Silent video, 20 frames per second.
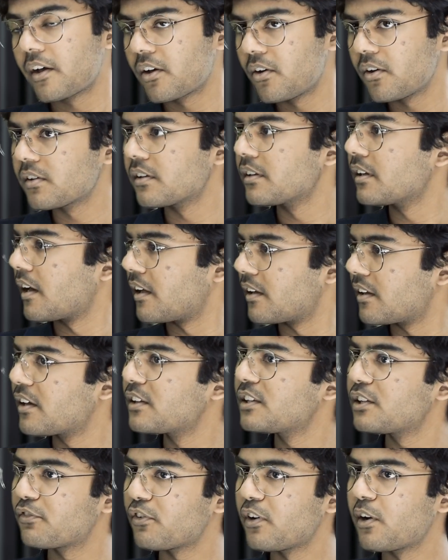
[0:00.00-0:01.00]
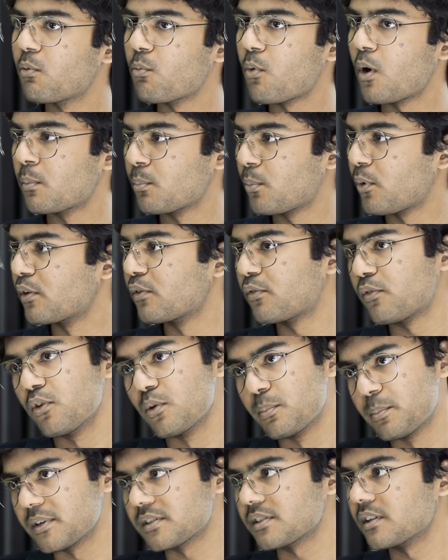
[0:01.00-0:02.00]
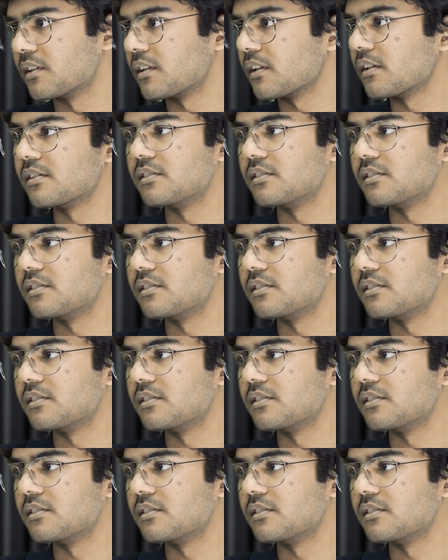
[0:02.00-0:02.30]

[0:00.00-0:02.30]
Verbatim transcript: I got yeah 91.4 percent.